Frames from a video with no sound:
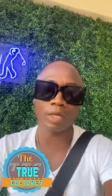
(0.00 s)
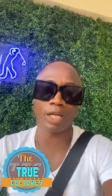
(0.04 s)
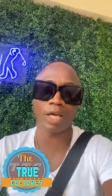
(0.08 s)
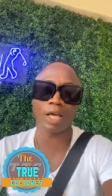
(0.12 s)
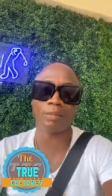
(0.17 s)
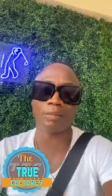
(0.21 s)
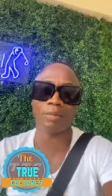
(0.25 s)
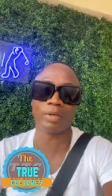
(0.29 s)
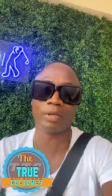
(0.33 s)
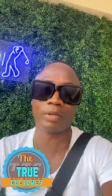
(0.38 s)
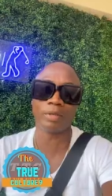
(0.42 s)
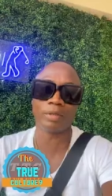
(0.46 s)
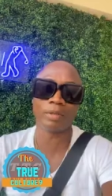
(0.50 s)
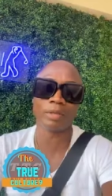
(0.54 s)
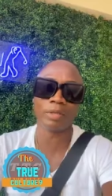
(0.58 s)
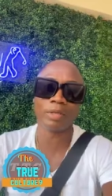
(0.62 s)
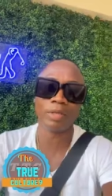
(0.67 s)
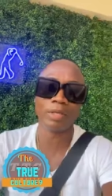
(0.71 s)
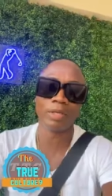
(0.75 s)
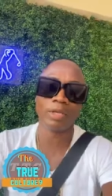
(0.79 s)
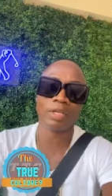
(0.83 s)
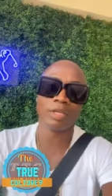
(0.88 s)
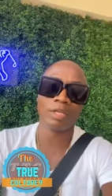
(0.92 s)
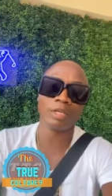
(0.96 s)
You know what I mean?
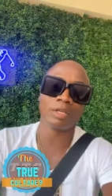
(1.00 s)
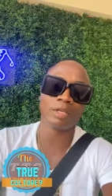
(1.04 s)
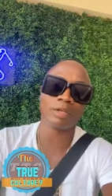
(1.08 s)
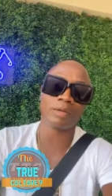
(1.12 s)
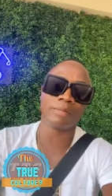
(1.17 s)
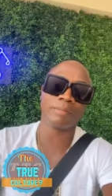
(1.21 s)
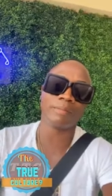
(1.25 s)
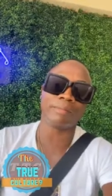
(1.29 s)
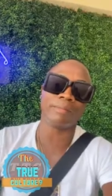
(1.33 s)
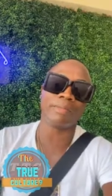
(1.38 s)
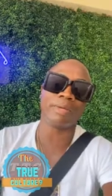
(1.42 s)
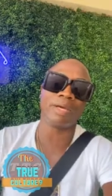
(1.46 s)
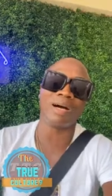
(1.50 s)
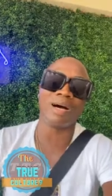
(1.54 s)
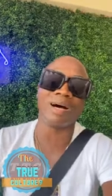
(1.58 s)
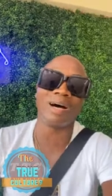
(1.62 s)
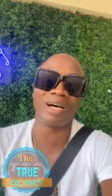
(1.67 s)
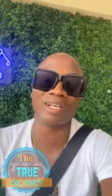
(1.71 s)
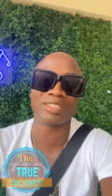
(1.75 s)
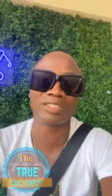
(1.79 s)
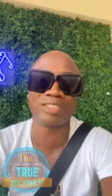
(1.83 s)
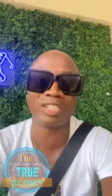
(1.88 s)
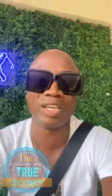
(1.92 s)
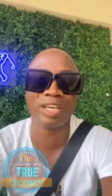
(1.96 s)
They
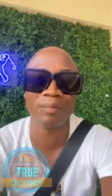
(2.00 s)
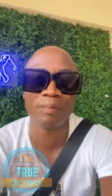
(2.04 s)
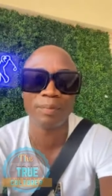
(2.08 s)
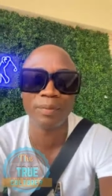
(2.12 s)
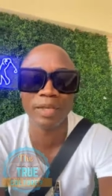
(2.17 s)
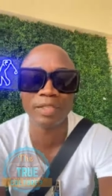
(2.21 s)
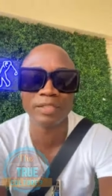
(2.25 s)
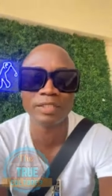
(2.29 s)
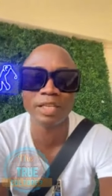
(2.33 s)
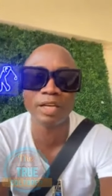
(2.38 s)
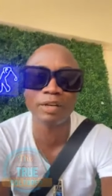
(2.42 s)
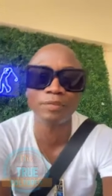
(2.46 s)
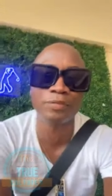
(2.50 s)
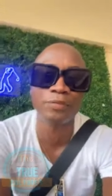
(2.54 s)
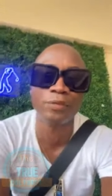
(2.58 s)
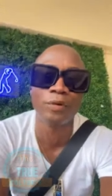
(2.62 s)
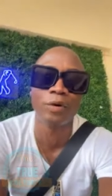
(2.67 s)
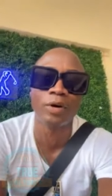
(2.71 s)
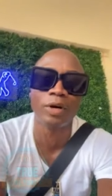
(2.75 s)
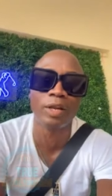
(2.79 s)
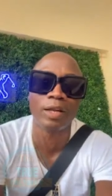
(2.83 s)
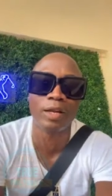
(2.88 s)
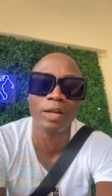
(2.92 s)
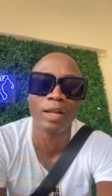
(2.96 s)
ask JPS and
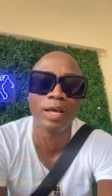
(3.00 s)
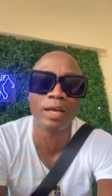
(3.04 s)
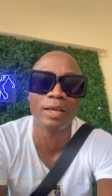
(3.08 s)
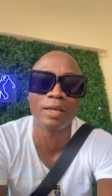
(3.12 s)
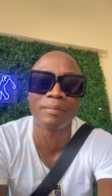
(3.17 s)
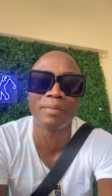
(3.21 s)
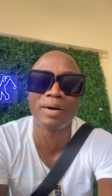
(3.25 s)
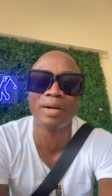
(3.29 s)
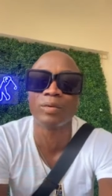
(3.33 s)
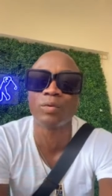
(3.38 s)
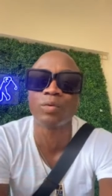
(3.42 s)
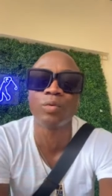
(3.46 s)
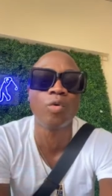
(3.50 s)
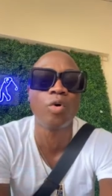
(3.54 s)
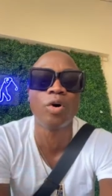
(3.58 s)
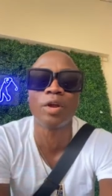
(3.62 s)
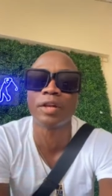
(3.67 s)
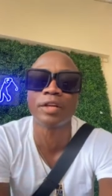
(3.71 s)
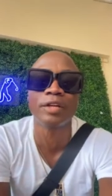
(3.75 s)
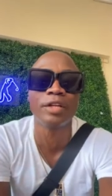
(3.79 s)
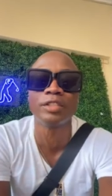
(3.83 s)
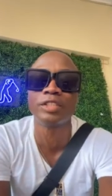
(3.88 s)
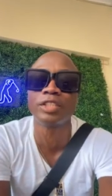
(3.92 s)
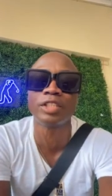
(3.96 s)
Flow and Lime and the
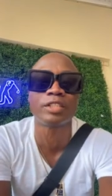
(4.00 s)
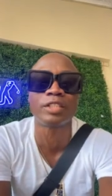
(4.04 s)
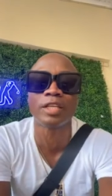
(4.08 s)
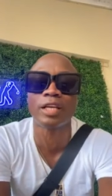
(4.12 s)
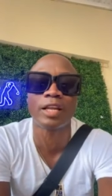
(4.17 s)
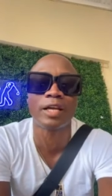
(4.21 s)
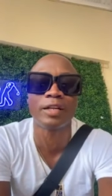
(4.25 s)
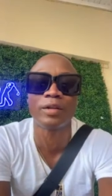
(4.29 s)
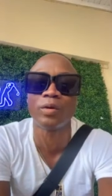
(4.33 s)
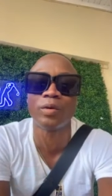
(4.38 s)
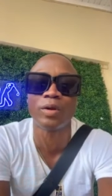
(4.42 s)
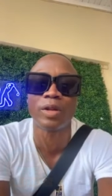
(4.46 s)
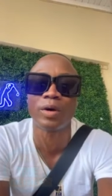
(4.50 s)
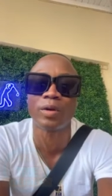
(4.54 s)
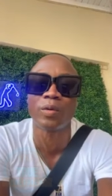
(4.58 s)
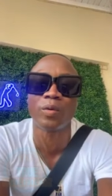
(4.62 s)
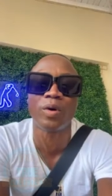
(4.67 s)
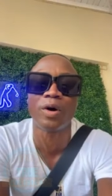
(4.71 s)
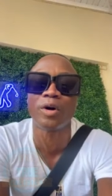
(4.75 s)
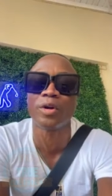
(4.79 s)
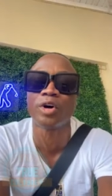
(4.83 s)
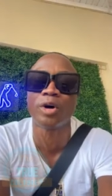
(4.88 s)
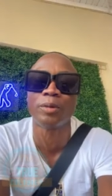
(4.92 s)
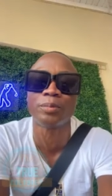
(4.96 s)
whole BGCL and whole
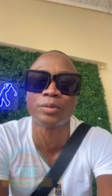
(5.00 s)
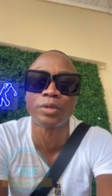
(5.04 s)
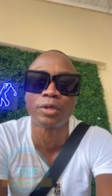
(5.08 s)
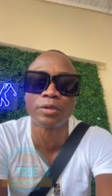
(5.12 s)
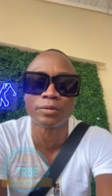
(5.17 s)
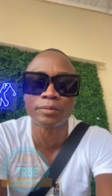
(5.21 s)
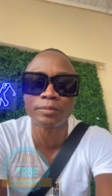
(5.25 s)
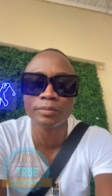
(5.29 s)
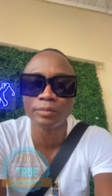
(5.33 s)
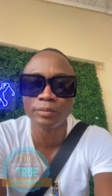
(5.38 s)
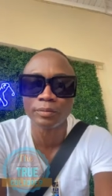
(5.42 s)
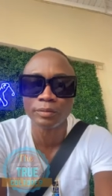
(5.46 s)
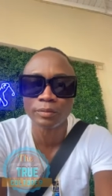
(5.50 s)
and what up to?